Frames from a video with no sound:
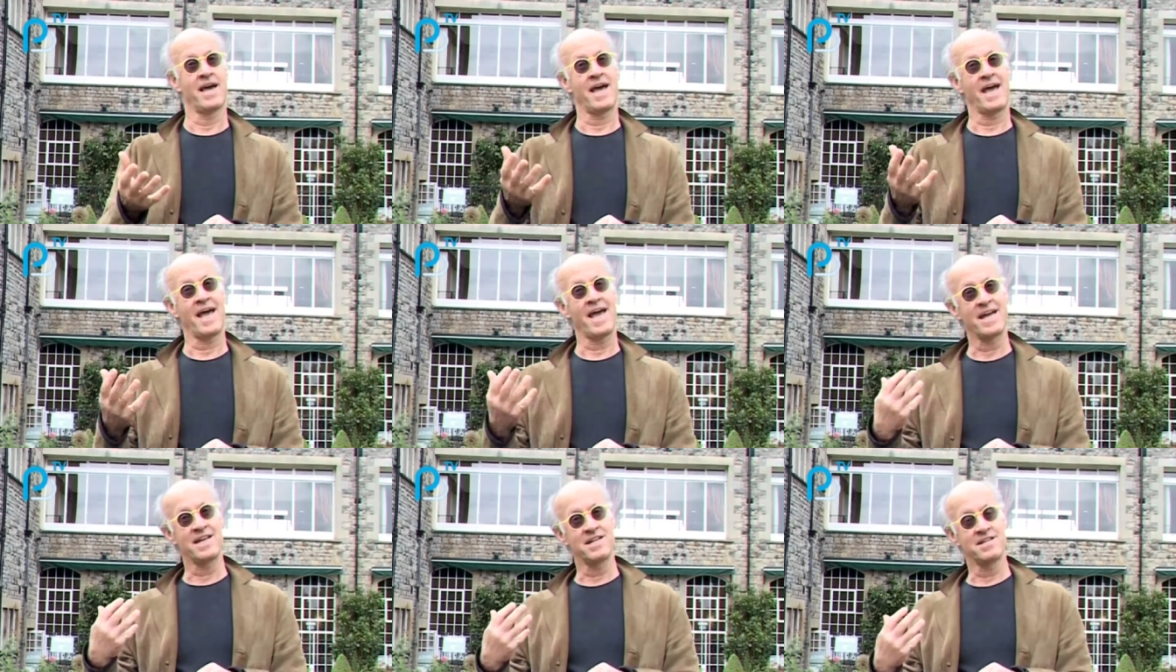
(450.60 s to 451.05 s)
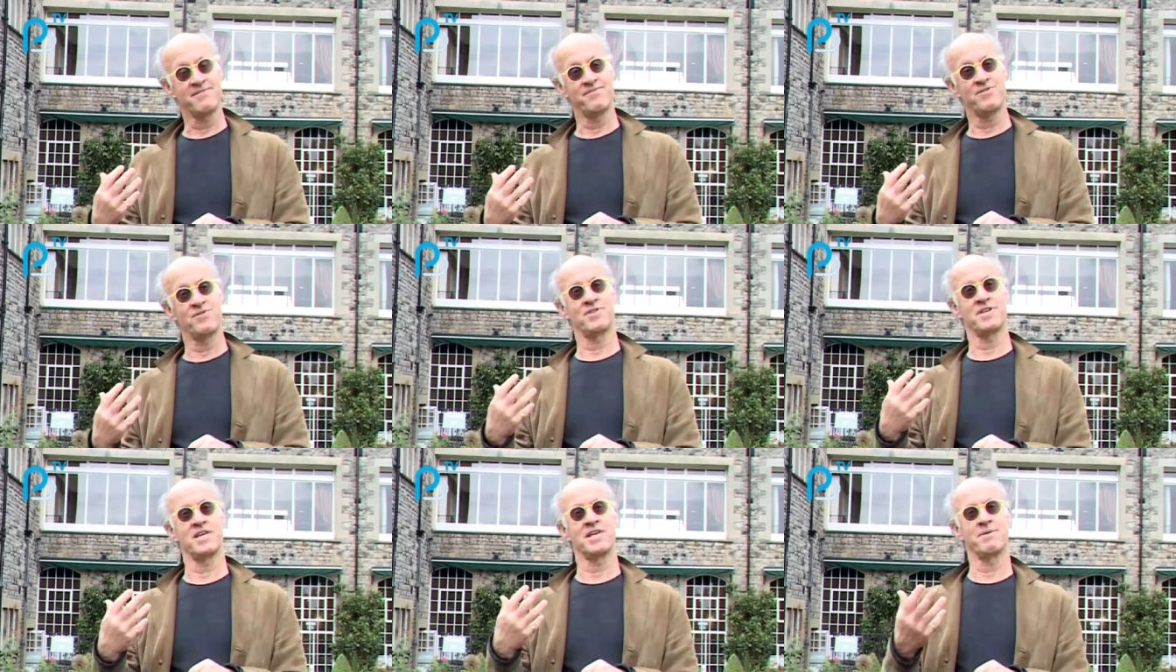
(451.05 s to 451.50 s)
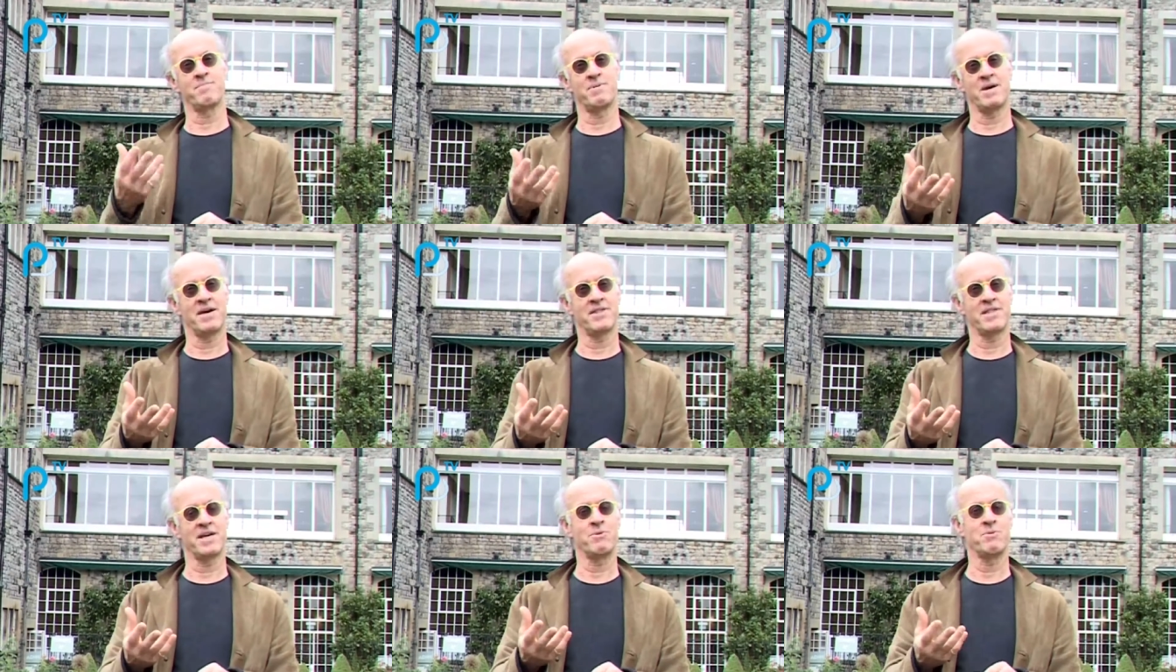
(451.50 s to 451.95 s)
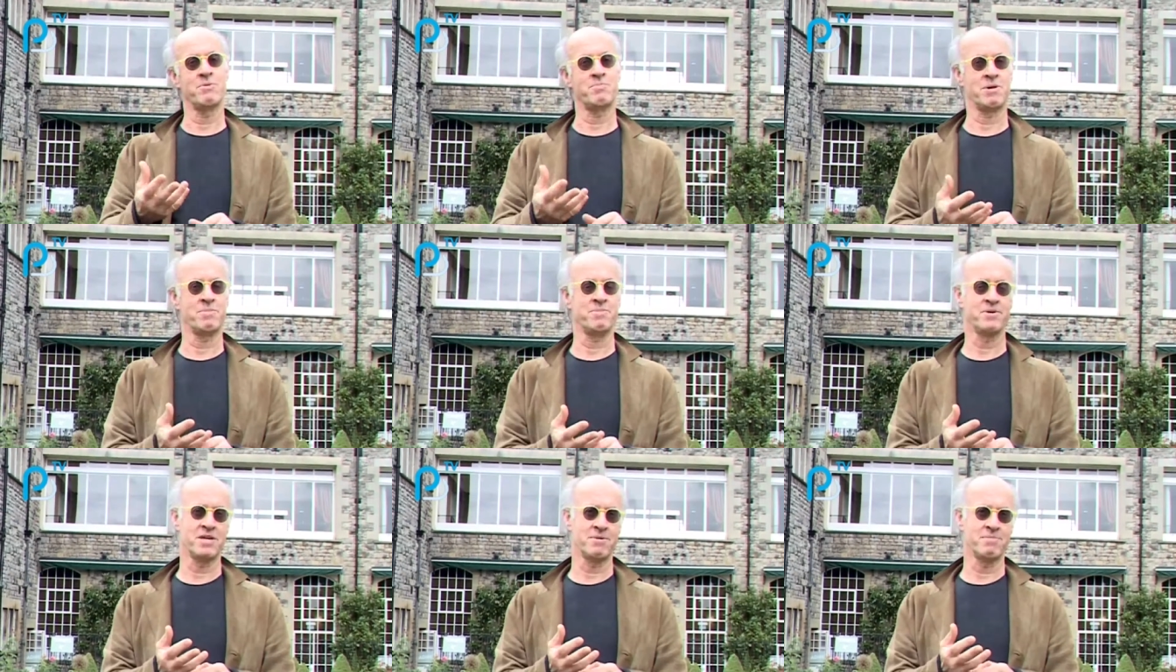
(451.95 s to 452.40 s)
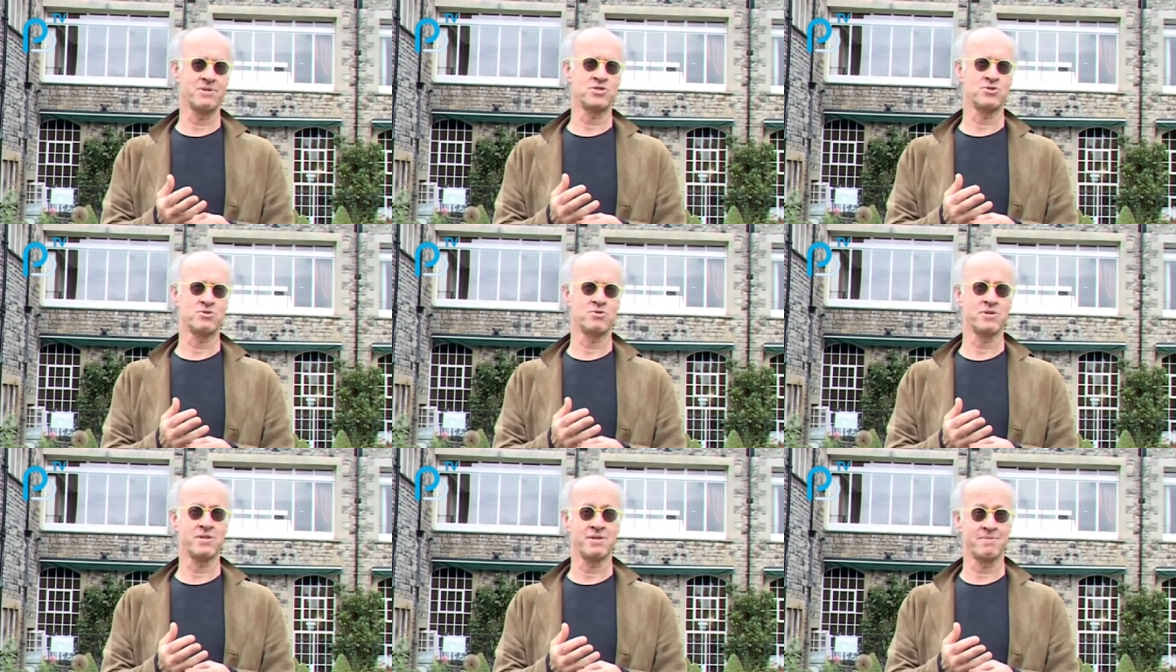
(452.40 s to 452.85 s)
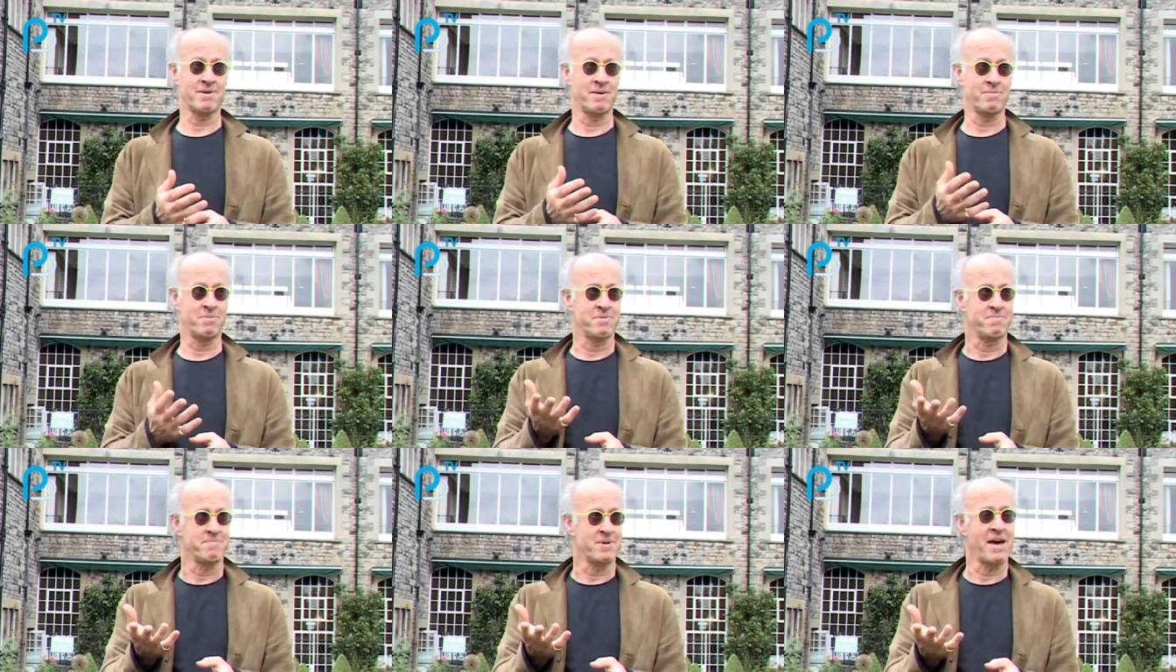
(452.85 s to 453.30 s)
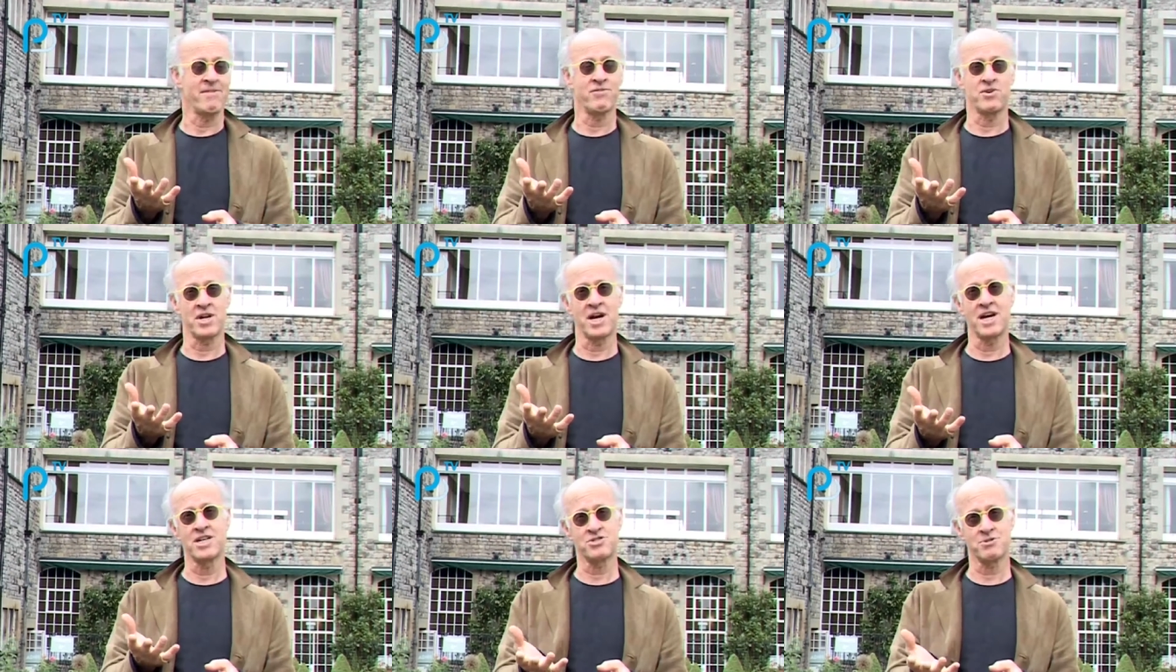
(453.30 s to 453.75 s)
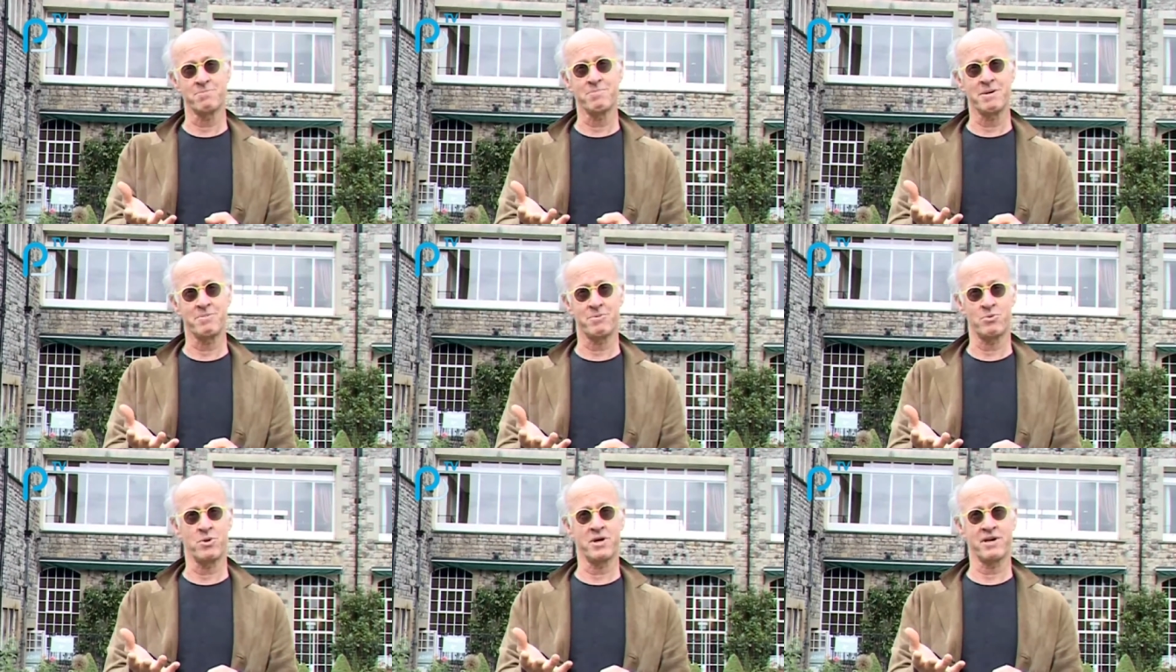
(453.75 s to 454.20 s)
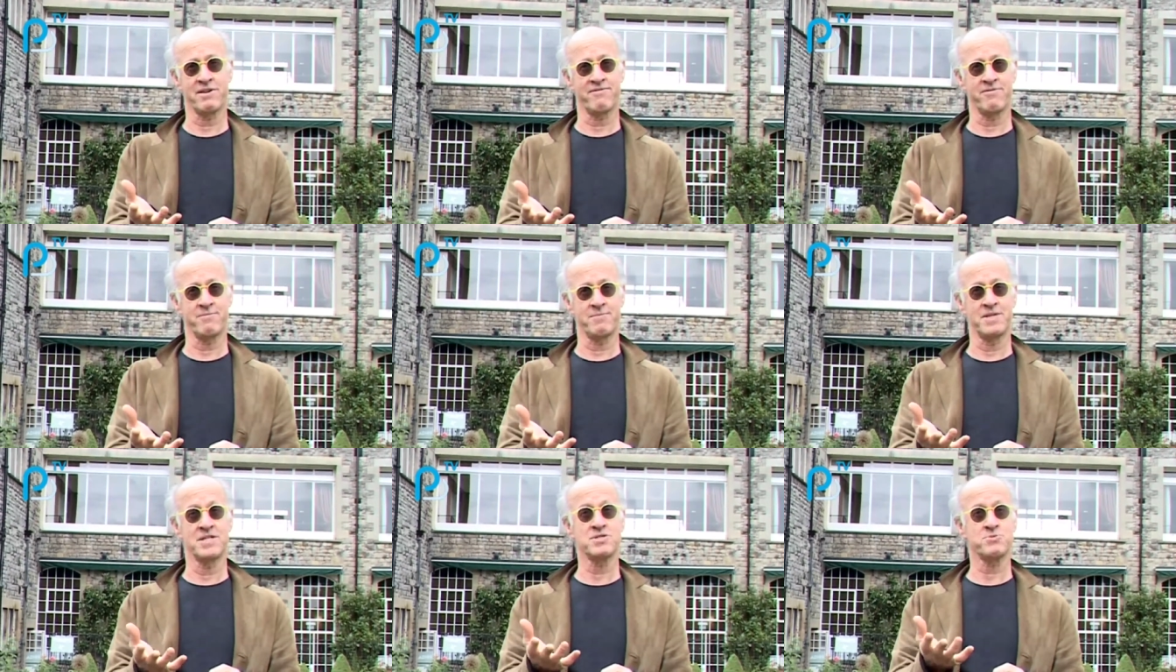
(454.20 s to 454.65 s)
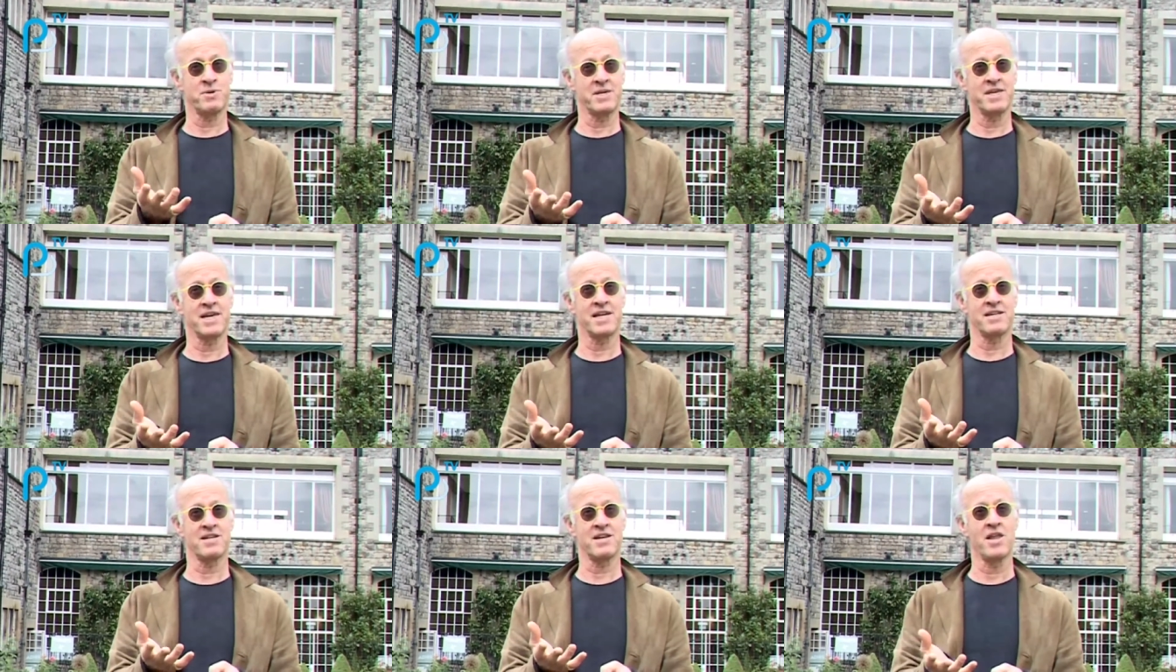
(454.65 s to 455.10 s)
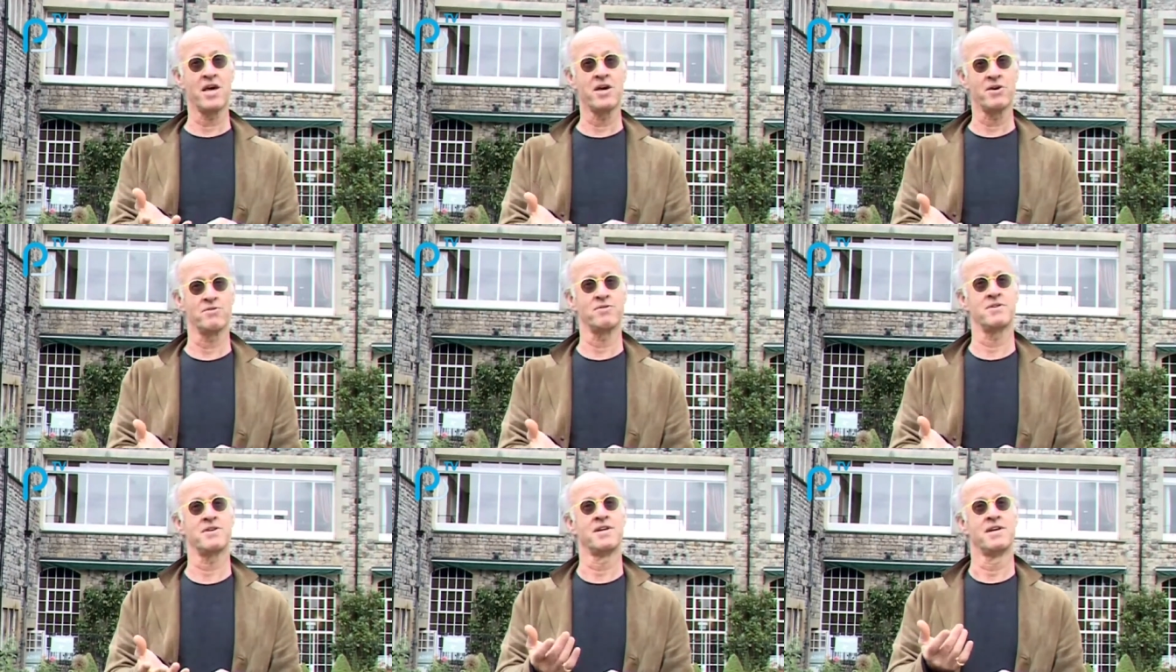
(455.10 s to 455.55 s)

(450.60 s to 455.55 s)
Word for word: And if you think about that, we're probably going to be talking, I mean, I've got 100 people working for me this weekend alone.